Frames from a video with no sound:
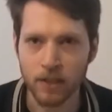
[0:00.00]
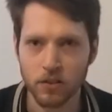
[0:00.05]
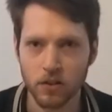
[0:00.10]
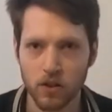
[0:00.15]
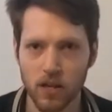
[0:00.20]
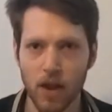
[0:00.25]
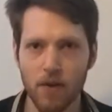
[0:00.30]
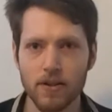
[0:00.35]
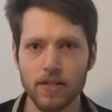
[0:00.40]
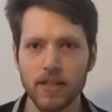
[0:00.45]
So
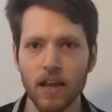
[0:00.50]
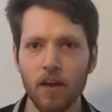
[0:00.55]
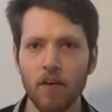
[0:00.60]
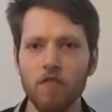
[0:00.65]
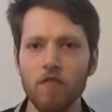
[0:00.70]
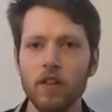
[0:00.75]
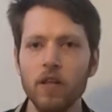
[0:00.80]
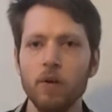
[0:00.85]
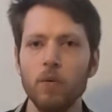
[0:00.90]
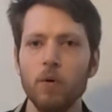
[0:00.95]
yeah, it's
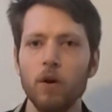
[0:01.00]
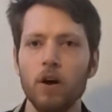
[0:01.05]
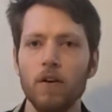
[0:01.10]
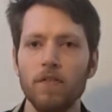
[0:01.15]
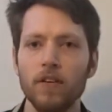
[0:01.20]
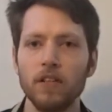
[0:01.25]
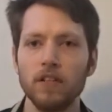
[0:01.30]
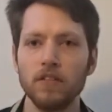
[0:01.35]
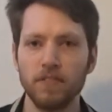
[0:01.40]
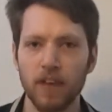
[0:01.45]
definitely
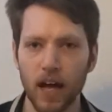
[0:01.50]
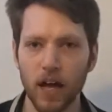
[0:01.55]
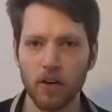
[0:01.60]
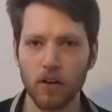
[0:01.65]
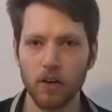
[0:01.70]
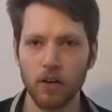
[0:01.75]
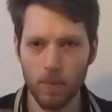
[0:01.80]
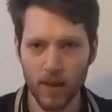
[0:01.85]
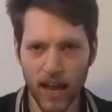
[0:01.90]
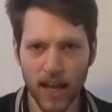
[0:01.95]
worth its
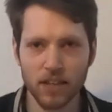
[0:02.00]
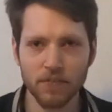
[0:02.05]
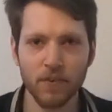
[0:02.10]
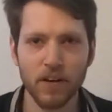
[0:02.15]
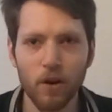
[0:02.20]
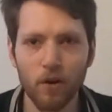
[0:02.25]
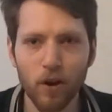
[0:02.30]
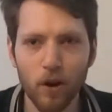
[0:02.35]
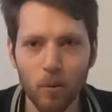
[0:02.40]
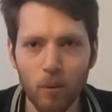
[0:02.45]
value. In my next
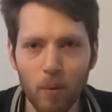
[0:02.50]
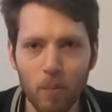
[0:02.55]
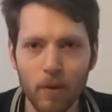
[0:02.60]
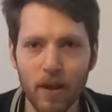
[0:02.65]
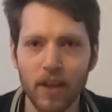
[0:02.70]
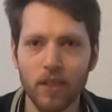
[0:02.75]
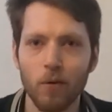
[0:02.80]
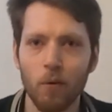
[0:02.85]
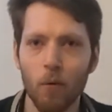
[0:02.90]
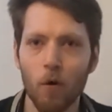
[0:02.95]
video, I'm going to be
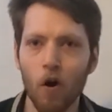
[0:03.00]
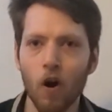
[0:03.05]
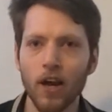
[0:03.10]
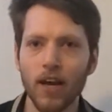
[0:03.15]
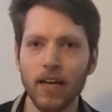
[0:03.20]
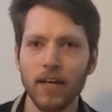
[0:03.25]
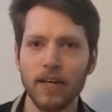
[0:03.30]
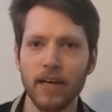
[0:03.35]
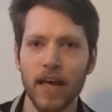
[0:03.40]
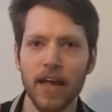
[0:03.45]
playing The
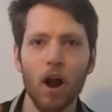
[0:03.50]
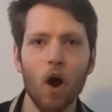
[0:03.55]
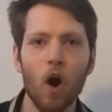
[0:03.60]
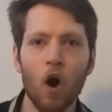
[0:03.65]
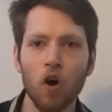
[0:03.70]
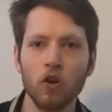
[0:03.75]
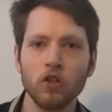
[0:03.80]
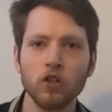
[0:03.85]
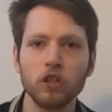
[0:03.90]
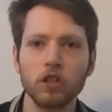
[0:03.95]
Walking Dead
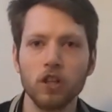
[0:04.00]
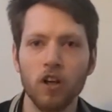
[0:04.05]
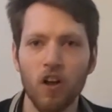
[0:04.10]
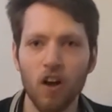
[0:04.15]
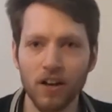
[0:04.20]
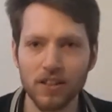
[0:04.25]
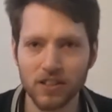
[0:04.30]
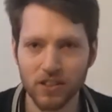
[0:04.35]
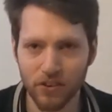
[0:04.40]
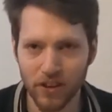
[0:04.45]

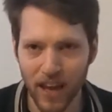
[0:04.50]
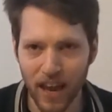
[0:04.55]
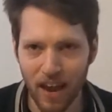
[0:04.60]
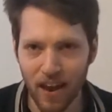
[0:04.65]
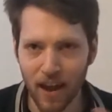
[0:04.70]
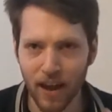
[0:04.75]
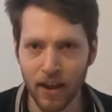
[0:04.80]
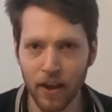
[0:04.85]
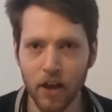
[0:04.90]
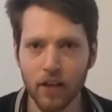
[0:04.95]
Onslaught. So
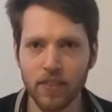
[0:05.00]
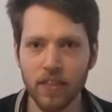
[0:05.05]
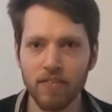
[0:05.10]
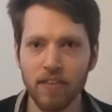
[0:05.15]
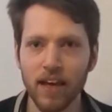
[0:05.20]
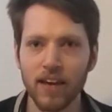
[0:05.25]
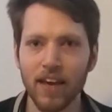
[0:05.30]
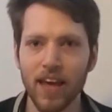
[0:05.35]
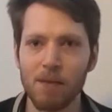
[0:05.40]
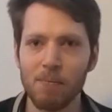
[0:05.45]
yeah, I heard
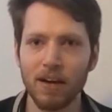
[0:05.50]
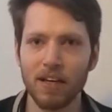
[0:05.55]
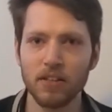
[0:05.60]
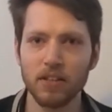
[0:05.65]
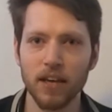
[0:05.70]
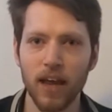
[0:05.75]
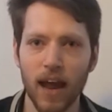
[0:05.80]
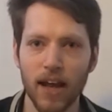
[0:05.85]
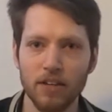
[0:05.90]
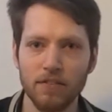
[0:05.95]
that game
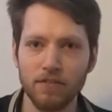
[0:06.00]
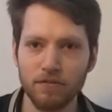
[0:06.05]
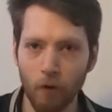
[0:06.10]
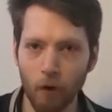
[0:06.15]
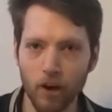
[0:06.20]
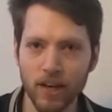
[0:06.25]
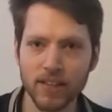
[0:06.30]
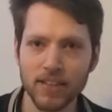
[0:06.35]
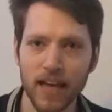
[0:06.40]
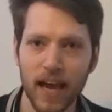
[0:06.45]
actually has
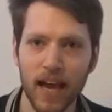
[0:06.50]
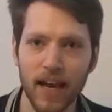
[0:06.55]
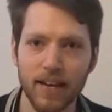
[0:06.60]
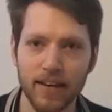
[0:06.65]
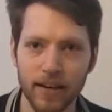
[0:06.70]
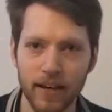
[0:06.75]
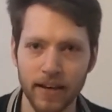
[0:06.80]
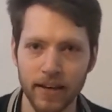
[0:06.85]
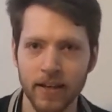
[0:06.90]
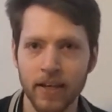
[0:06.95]
voice
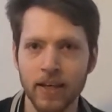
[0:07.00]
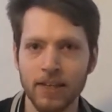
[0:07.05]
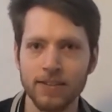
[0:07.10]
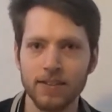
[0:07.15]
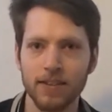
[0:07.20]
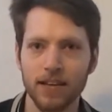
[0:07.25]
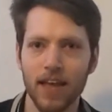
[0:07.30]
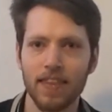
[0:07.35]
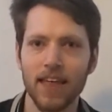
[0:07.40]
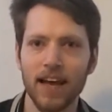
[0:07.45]
acting.
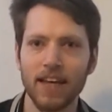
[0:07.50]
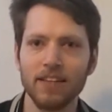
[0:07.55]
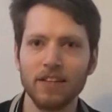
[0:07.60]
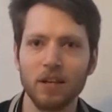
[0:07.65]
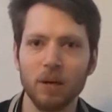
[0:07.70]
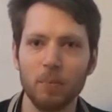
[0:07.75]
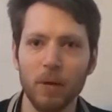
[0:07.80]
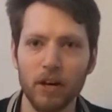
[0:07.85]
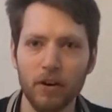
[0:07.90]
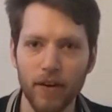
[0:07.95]
So yeah, that's
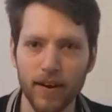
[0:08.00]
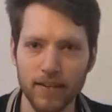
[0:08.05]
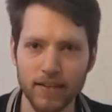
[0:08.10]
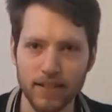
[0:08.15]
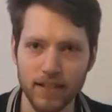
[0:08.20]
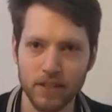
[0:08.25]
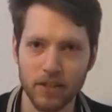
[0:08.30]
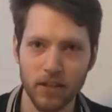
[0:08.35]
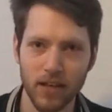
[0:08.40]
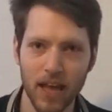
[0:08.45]
going to be
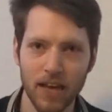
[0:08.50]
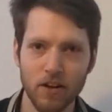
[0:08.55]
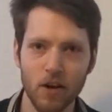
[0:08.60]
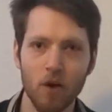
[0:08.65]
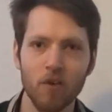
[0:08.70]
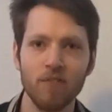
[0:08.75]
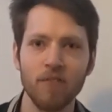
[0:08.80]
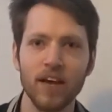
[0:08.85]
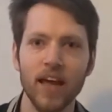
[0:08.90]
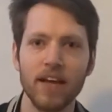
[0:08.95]
crazy. So yeah,
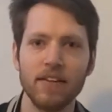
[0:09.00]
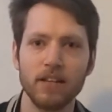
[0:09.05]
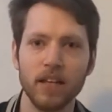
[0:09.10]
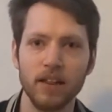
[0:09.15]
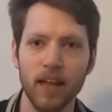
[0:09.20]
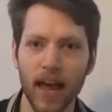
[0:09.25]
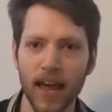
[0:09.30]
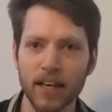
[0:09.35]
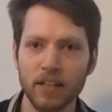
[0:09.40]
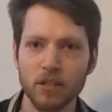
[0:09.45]
don't forget to
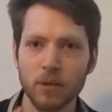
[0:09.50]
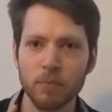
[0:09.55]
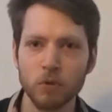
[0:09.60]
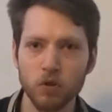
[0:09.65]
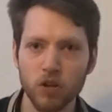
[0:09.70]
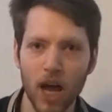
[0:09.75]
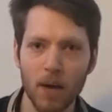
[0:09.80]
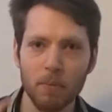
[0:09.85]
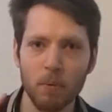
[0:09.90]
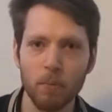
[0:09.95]
like,
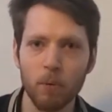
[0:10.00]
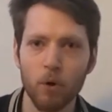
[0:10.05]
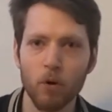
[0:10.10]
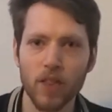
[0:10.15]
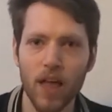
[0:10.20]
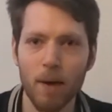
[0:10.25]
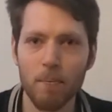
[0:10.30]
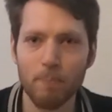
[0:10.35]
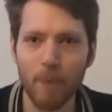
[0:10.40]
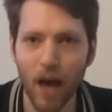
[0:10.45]
subscribe, and pull
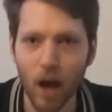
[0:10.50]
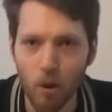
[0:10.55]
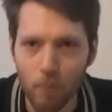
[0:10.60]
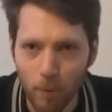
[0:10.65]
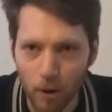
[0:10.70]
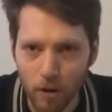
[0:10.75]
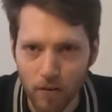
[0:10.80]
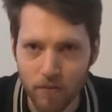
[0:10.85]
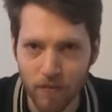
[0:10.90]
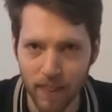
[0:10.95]
that bell
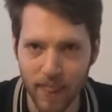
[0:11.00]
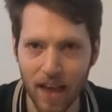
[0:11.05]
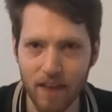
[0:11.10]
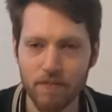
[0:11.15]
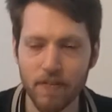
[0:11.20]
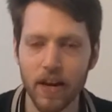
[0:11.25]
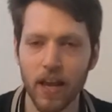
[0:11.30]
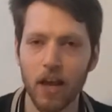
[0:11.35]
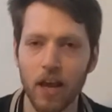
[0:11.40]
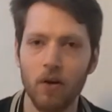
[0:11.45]
button for
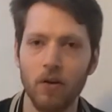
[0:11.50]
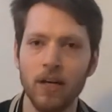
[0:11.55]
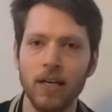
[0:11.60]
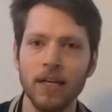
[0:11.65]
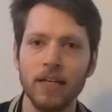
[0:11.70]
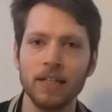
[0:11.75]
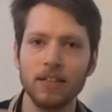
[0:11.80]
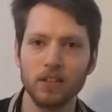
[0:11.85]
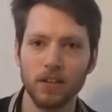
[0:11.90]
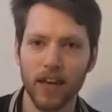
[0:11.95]
that video.
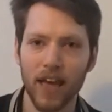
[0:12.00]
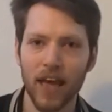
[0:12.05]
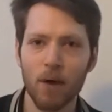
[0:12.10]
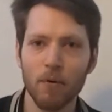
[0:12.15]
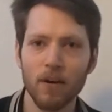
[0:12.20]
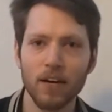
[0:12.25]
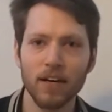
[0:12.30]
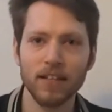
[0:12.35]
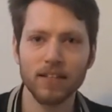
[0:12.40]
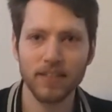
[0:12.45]
So yeah,
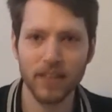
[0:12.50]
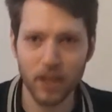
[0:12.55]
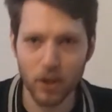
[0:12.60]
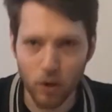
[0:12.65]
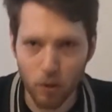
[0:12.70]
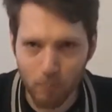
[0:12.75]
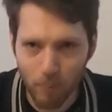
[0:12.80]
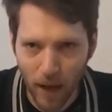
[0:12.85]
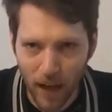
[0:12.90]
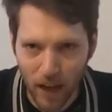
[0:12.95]
we're going to see
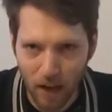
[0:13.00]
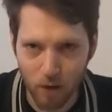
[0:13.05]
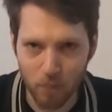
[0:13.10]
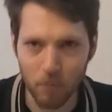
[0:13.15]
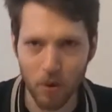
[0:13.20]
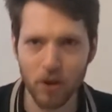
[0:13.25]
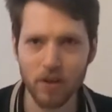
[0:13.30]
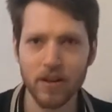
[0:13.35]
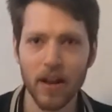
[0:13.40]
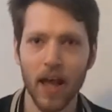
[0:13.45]
you back on
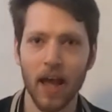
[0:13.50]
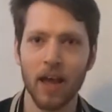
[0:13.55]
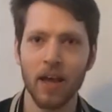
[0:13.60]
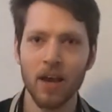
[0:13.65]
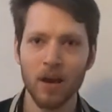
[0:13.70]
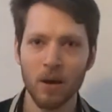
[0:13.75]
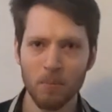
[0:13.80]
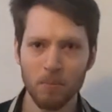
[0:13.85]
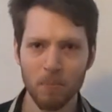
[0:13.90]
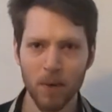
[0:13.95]
Monday.
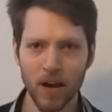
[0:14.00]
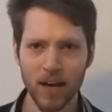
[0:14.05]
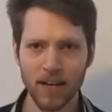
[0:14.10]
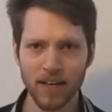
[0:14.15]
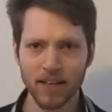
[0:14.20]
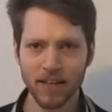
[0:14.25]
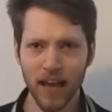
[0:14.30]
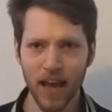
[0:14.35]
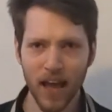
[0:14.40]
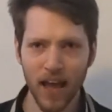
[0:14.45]

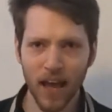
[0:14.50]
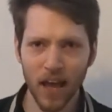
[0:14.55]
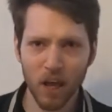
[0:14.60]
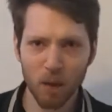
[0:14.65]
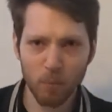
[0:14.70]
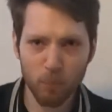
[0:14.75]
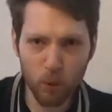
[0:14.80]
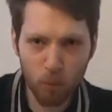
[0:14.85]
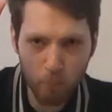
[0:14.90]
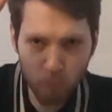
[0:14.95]

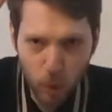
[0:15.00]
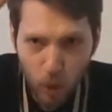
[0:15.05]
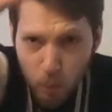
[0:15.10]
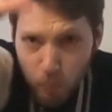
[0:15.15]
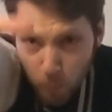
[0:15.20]
Monday! Poop, poop,